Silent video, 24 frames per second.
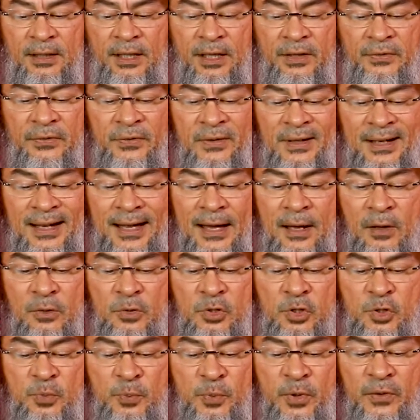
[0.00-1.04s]
If
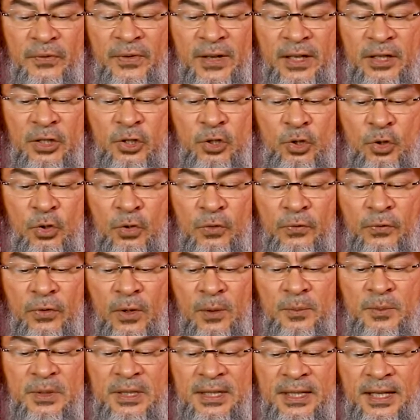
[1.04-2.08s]
clouds prevent you
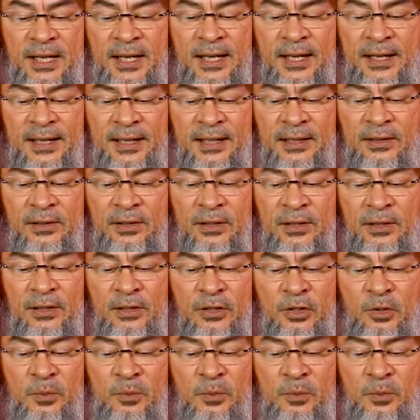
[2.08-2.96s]
from seeing it,